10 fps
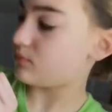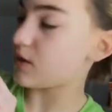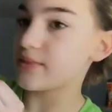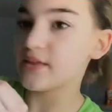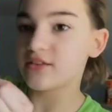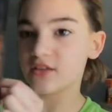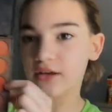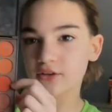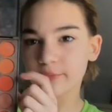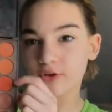Yeah, this is
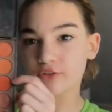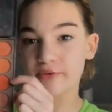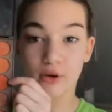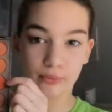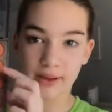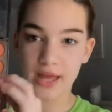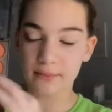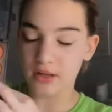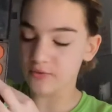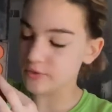like supposed to be a red,
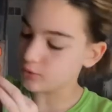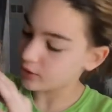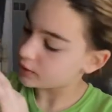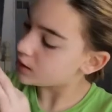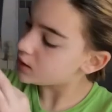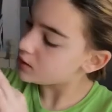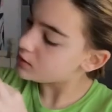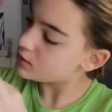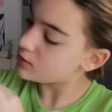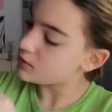but if you look at it,
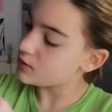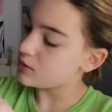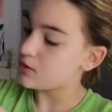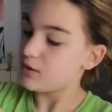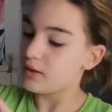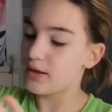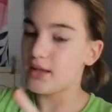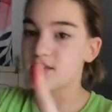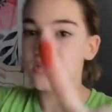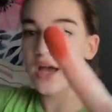
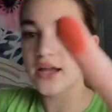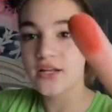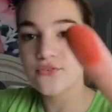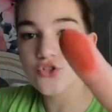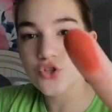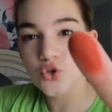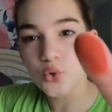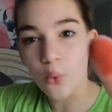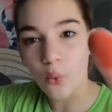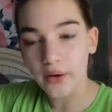it's kind of
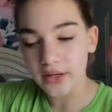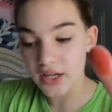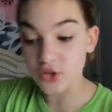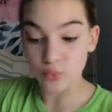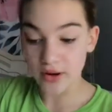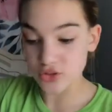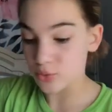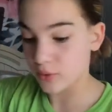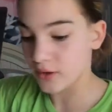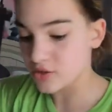too orange. It's way too
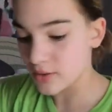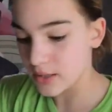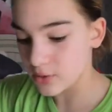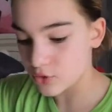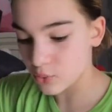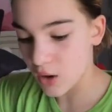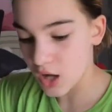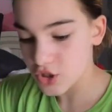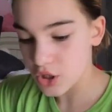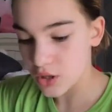orange. And then you
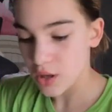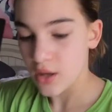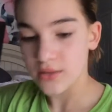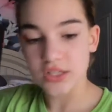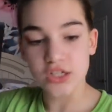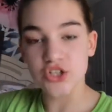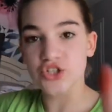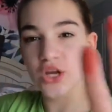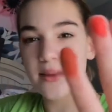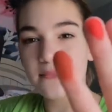swatch the
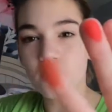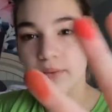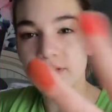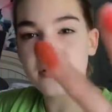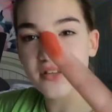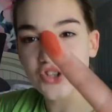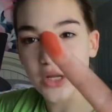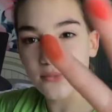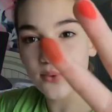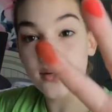James one. This is the
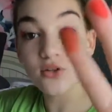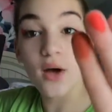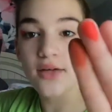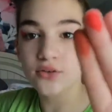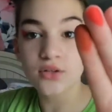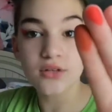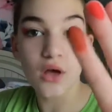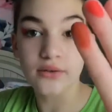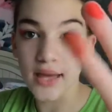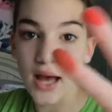James one. So as you can
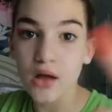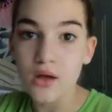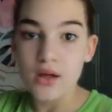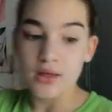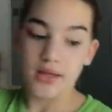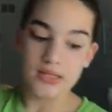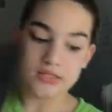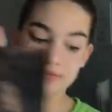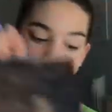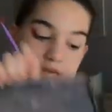tell, yeah,
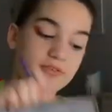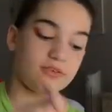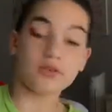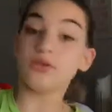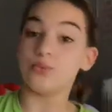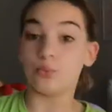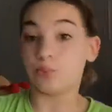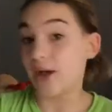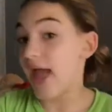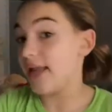it's definitely
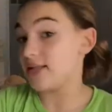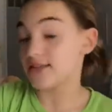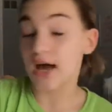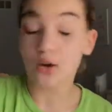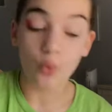red. It's not